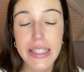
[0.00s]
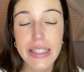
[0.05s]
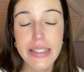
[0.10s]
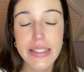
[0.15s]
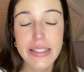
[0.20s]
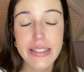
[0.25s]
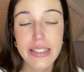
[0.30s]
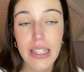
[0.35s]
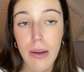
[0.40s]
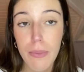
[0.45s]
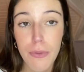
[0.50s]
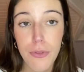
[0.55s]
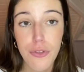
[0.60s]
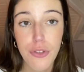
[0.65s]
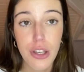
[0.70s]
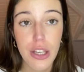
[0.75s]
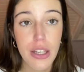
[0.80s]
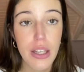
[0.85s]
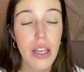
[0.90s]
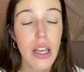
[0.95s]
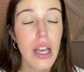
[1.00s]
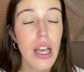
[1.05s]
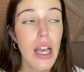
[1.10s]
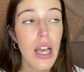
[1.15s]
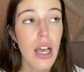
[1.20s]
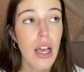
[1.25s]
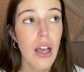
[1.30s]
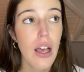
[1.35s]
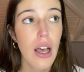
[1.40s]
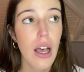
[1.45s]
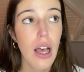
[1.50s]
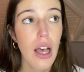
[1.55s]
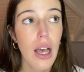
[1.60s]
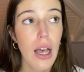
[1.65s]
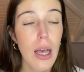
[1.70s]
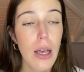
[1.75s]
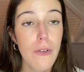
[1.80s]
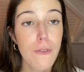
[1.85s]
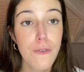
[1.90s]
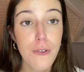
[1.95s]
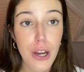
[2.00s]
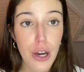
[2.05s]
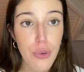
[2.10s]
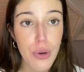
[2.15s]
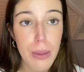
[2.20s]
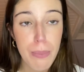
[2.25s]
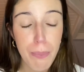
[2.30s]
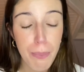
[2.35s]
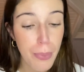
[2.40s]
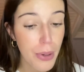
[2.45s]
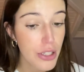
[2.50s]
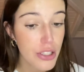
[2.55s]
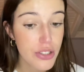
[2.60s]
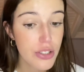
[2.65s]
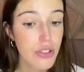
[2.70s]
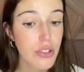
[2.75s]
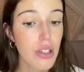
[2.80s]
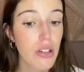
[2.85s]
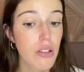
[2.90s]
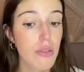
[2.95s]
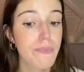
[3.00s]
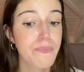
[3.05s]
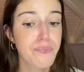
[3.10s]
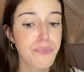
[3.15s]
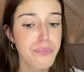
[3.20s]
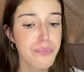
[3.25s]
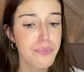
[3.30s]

it's something very personal,